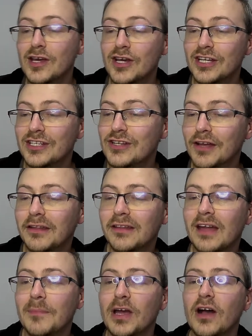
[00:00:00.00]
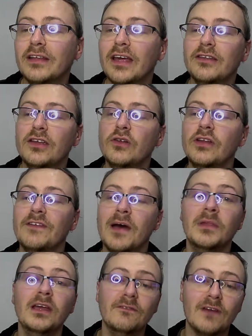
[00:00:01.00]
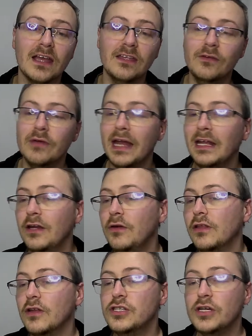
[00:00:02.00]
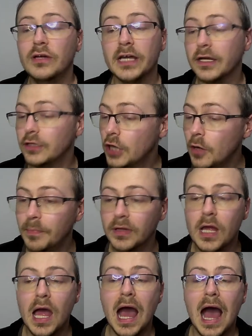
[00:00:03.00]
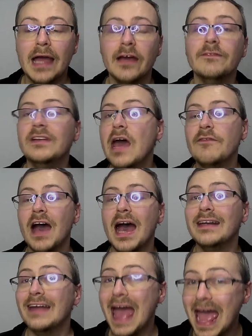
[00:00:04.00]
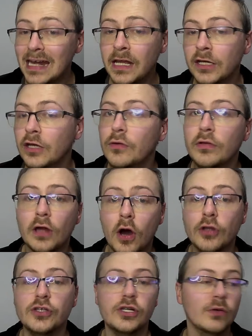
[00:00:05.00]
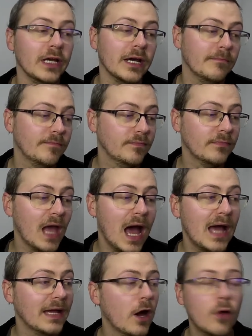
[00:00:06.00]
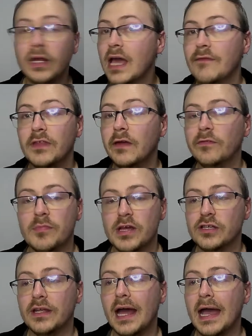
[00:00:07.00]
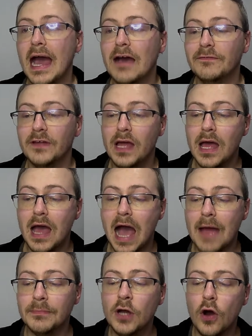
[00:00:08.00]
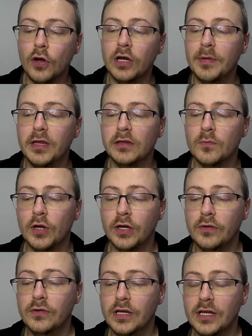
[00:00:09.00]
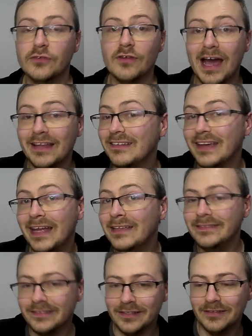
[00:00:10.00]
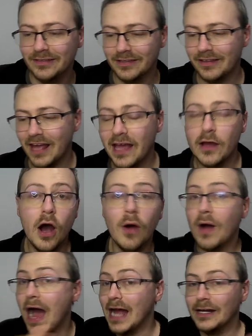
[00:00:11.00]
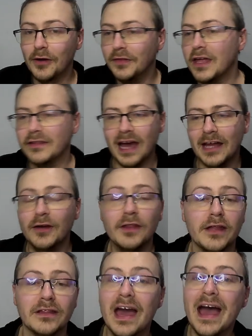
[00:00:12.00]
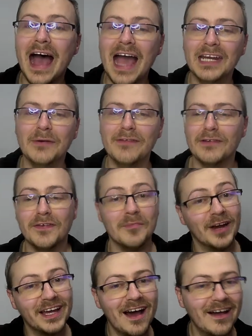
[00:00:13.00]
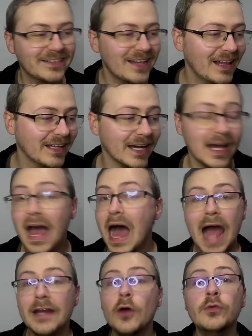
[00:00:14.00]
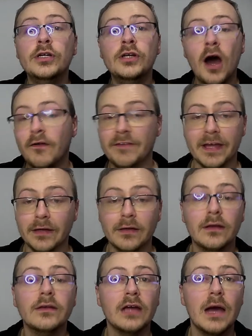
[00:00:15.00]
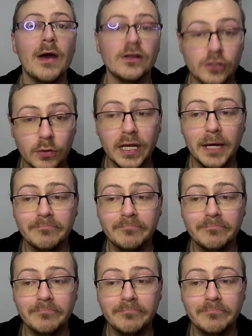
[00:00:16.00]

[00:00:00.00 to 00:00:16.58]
John says, happy holidays to you and your family. Thank you. Any news on Julia? Nope. I have never had any news on Julia. I only have the information that I have. I'm not going to be someone who tries to hint and say, oh, I know this, I know this. I know everything, but I can't tell you. I know nothing about Julia.